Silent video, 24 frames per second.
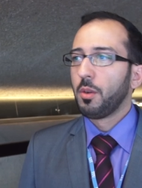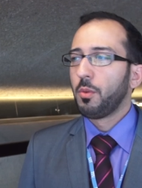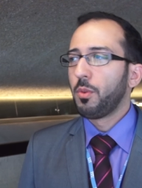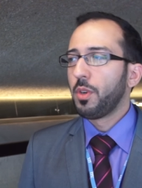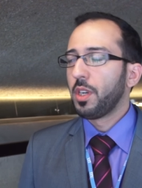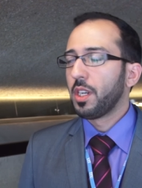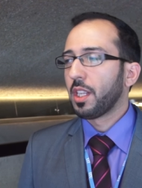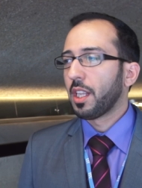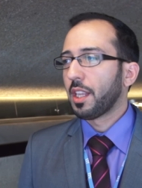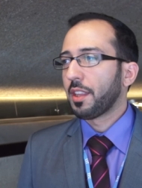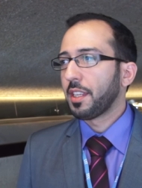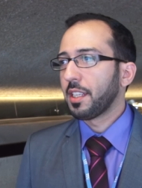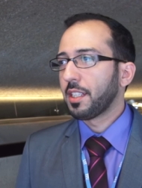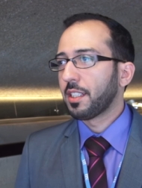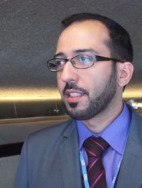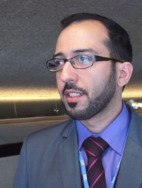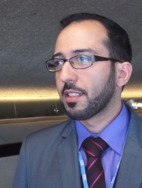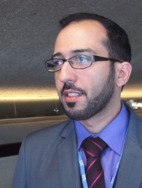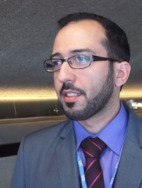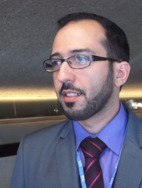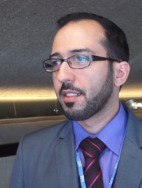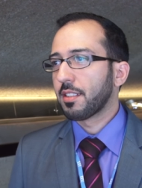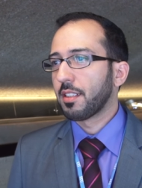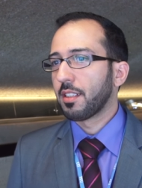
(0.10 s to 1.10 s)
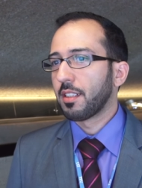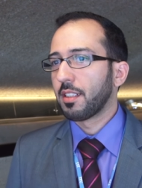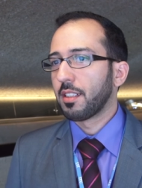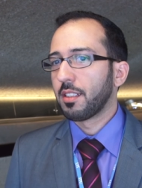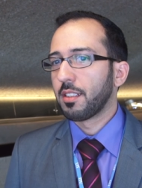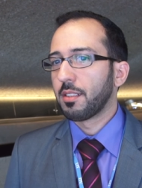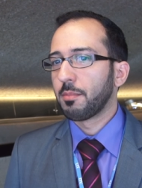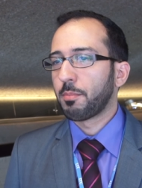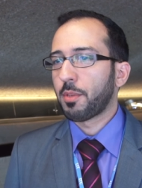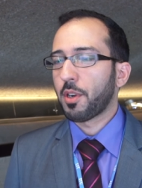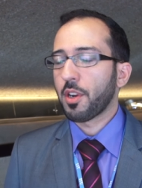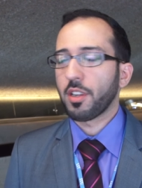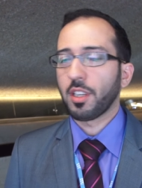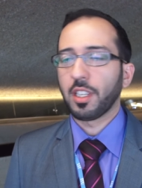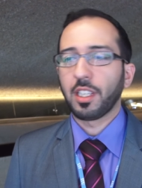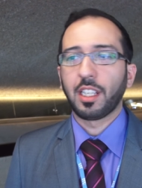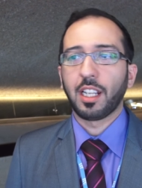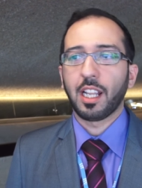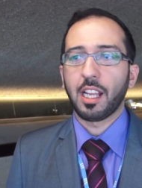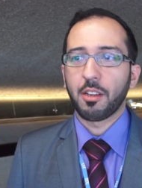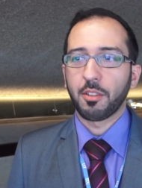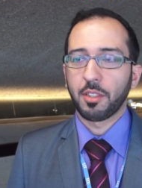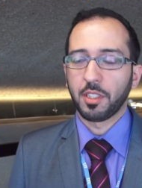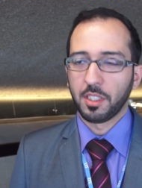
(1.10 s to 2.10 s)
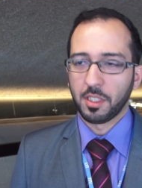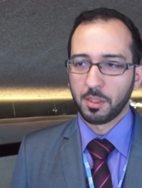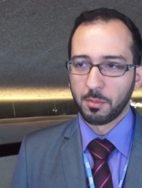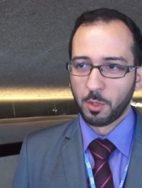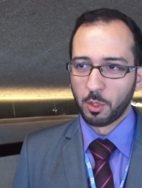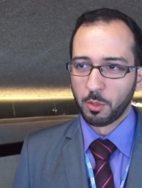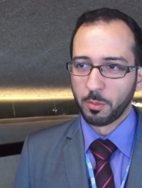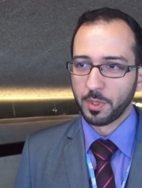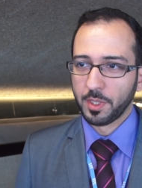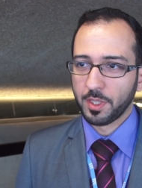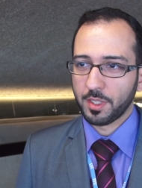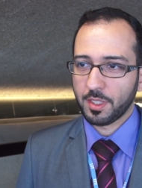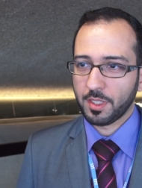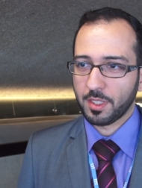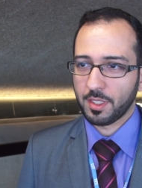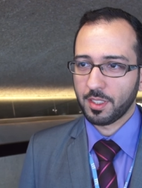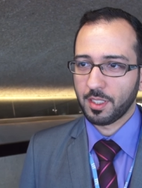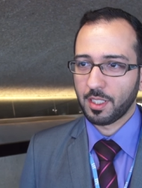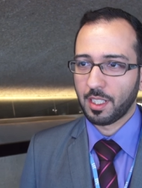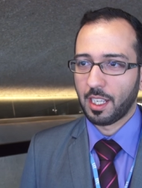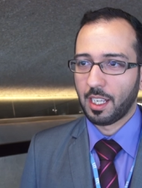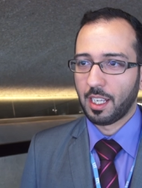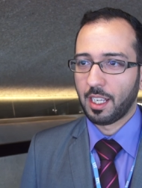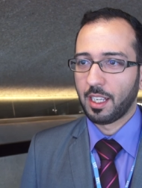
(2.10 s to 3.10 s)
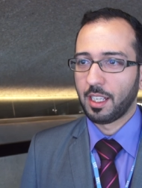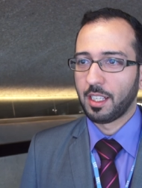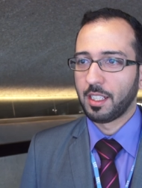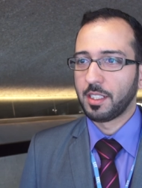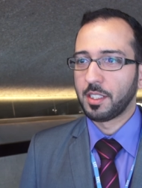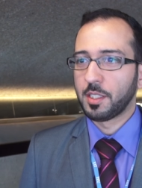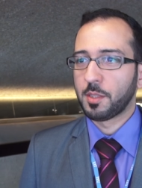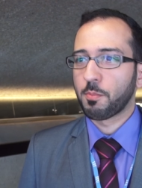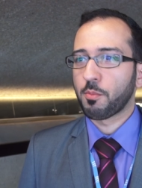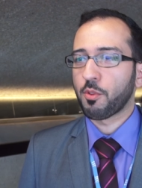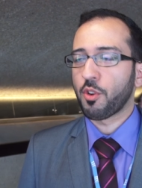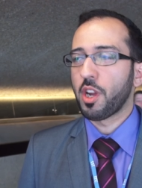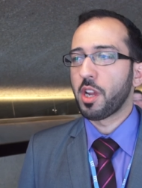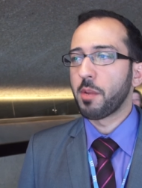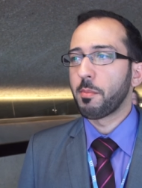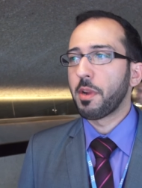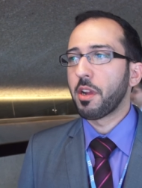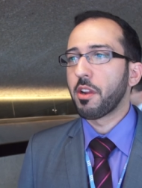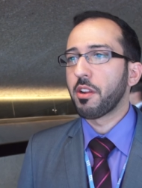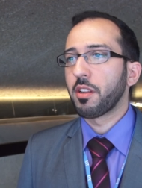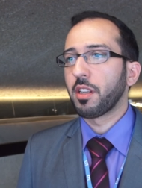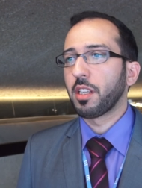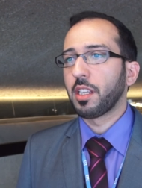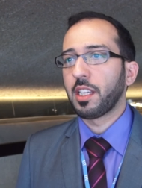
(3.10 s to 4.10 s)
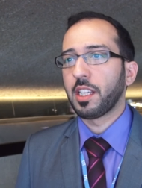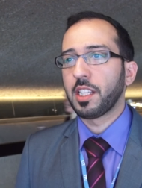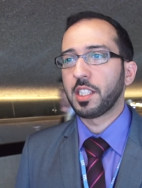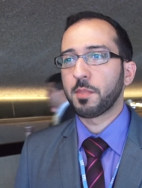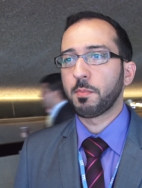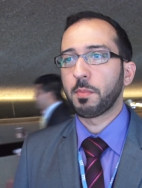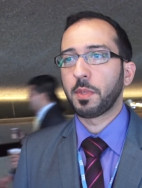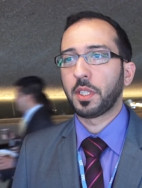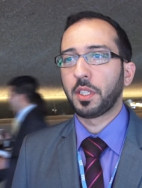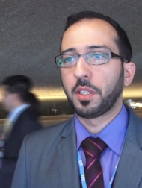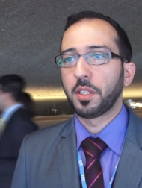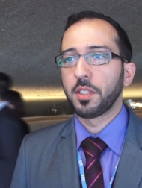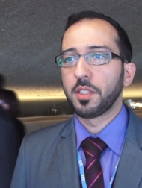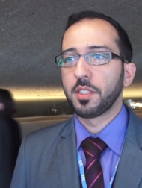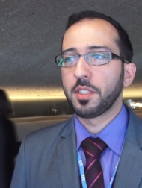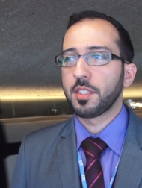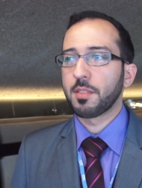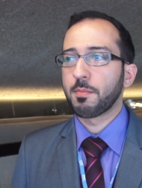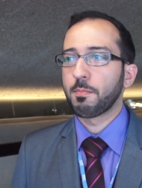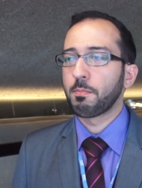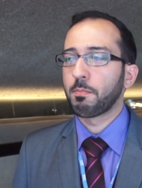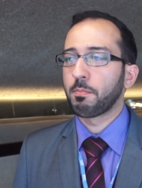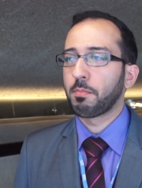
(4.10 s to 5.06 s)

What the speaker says: Well, I think it's partly cloudy at the moment, and primarily it's because